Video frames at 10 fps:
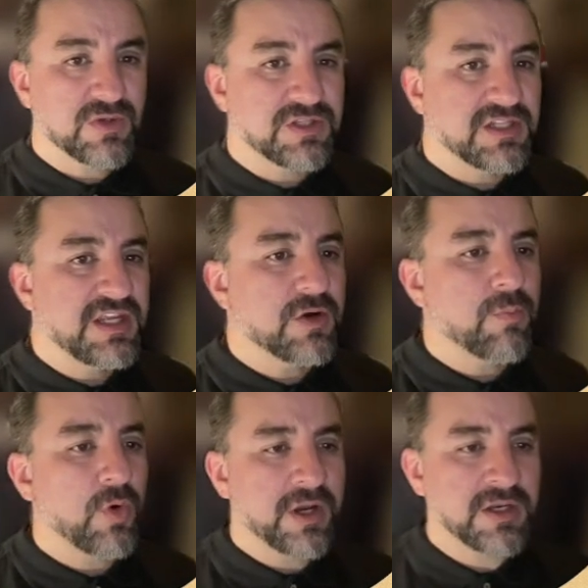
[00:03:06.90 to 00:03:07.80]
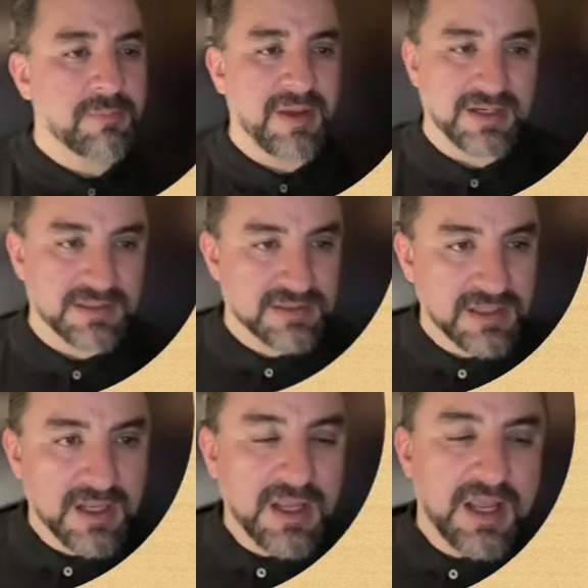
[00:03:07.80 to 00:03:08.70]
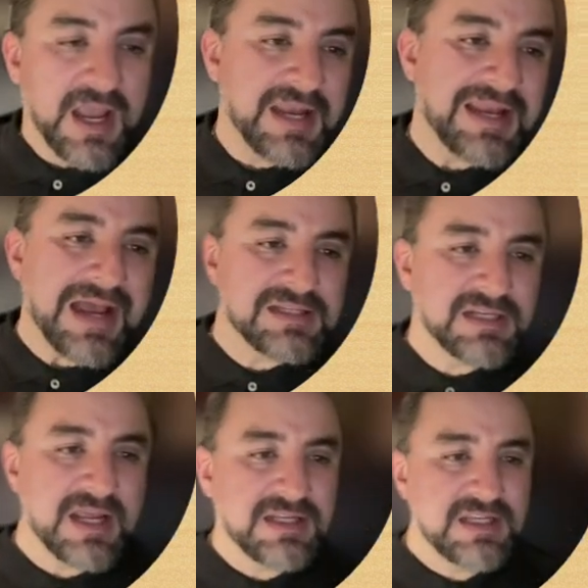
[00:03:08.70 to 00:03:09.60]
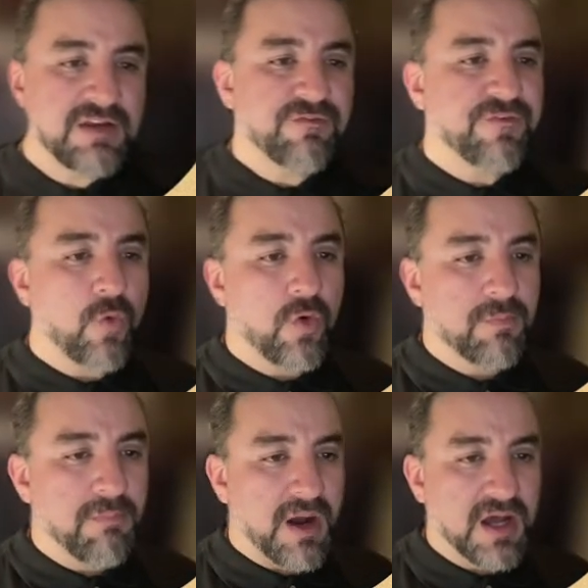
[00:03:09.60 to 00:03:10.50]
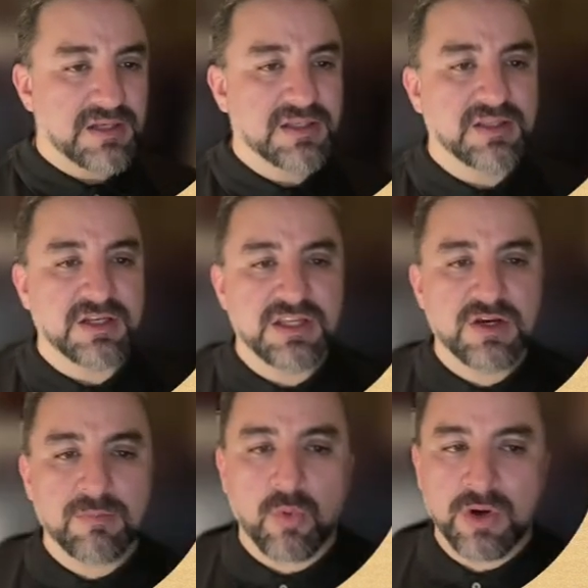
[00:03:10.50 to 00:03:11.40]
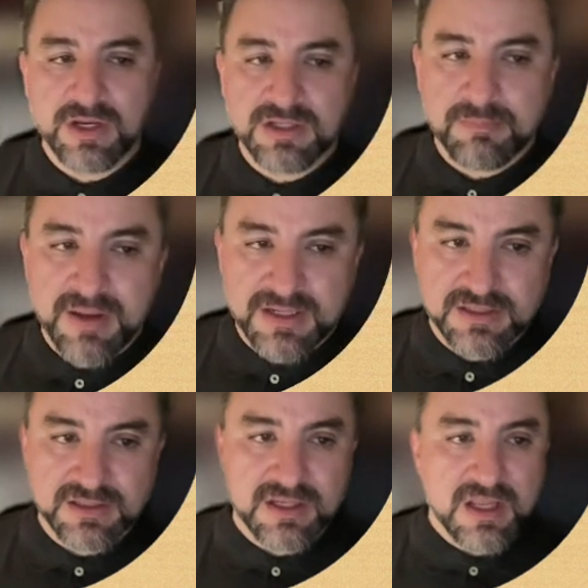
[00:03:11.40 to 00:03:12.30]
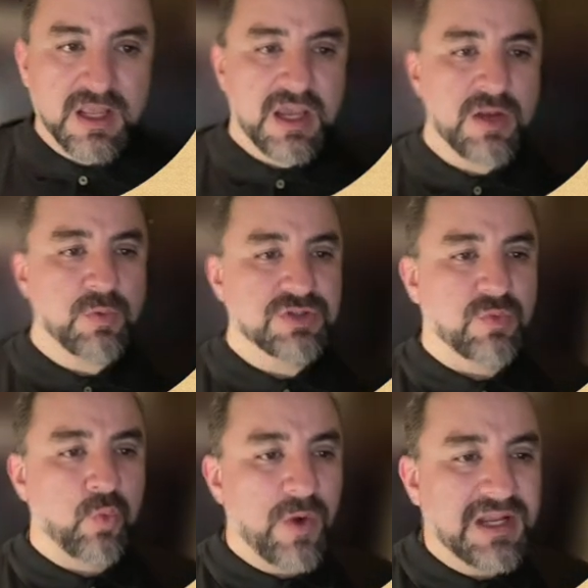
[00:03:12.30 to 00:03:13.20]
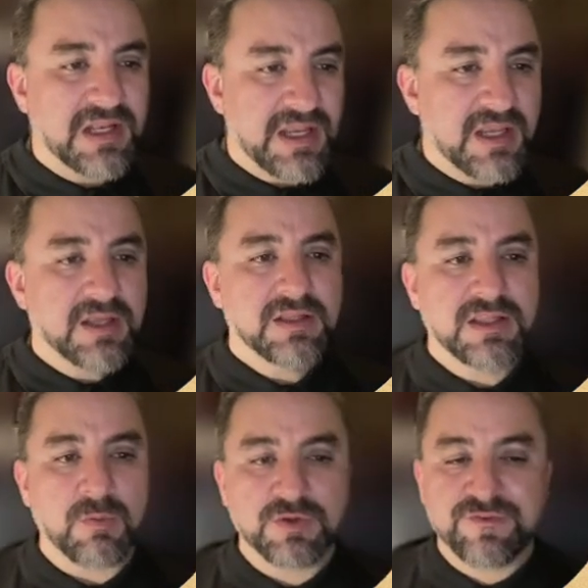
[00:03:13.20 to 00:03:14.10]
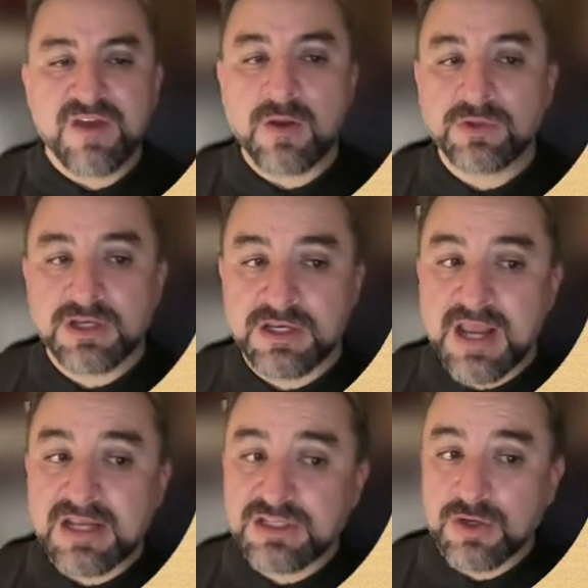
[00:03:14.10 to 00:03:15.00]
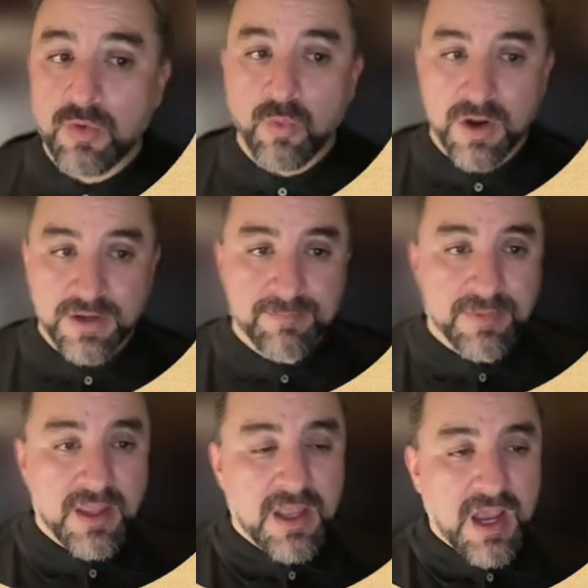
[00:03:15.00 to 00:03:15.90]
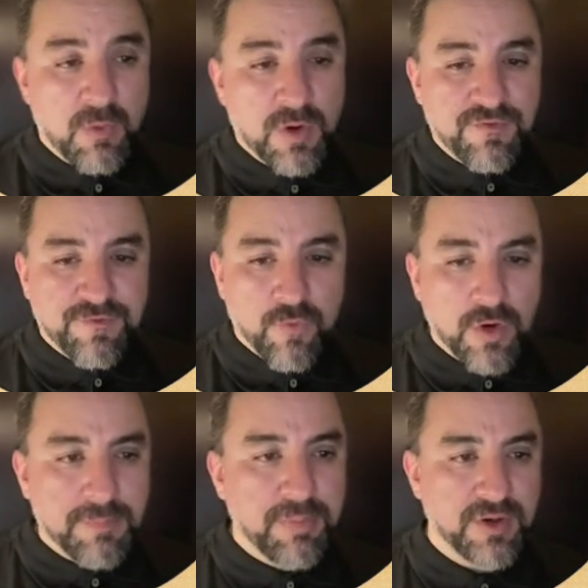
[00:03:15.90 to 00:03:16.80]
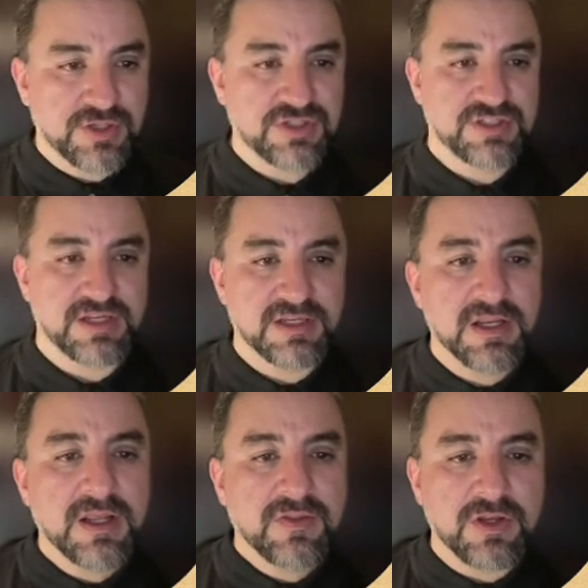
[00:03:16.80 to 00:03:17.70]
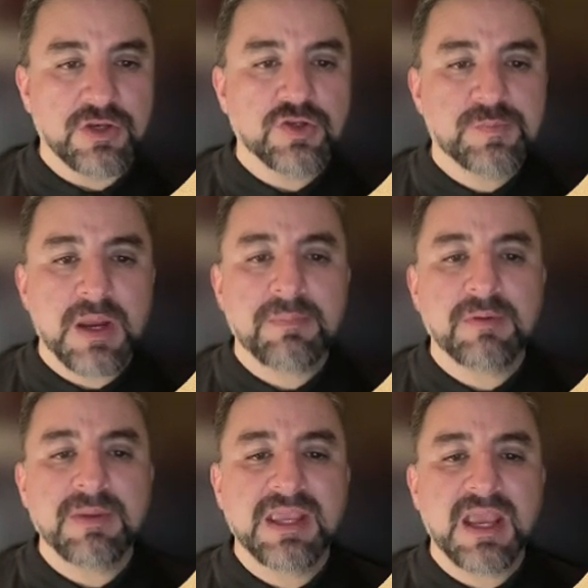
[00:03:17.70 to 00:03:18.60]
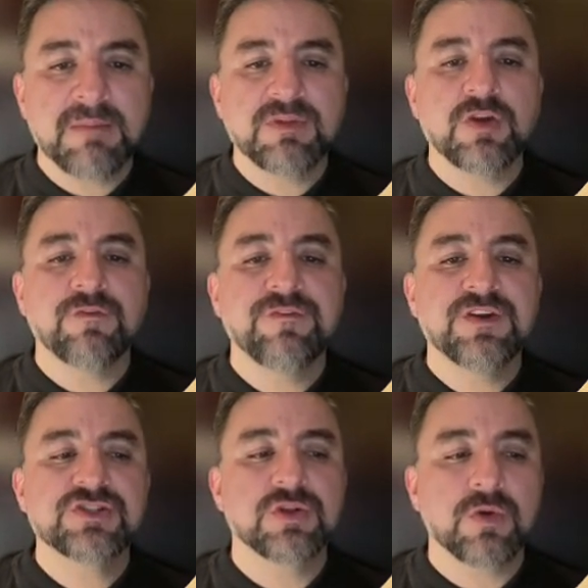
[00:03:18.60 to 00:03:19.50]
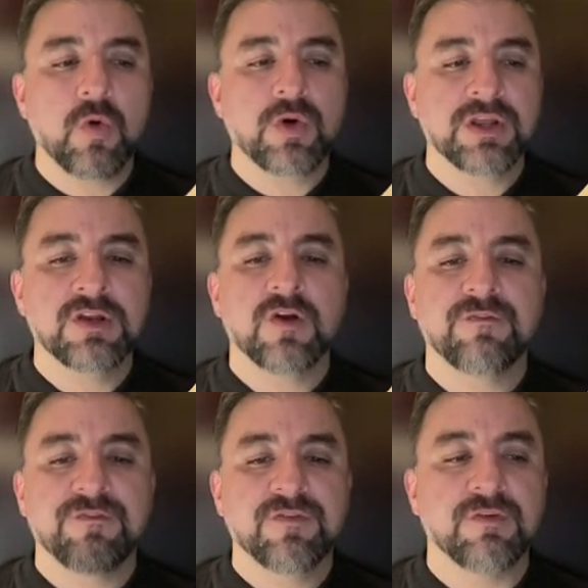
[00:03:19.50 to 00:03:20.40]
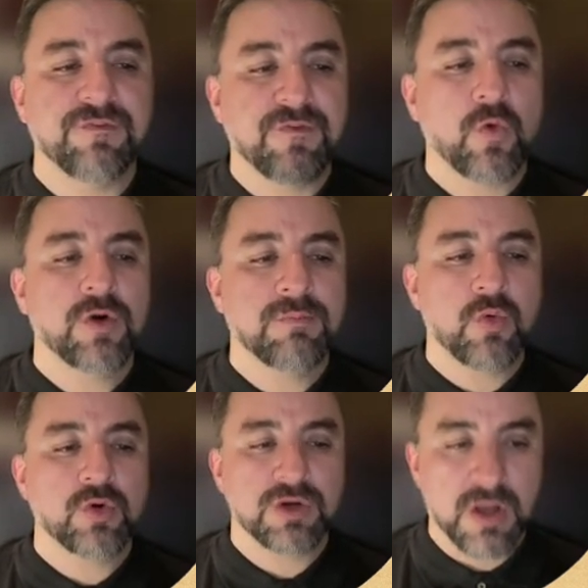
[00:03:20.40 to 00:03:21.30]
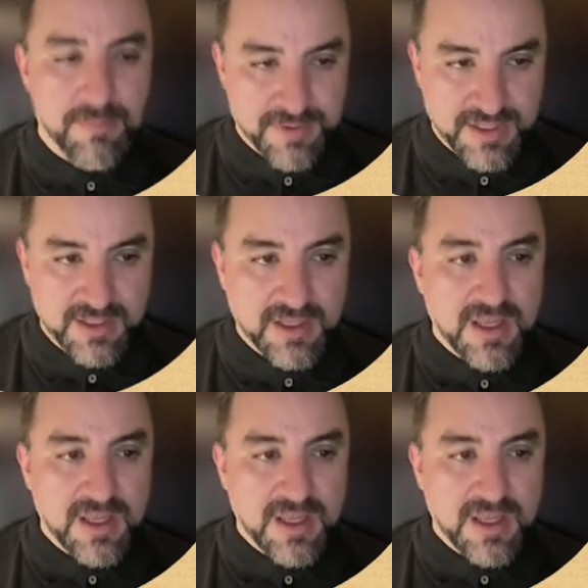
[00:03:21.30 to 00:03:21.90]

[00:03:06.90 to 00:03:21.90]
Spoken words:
was the Dearborn Independent. In 1918, Ford bought the Dearborn Independent. It was a weekly that was founded in 1901, and when Ford purchased it, the newspaper became the official organ of the Ford Motor Company.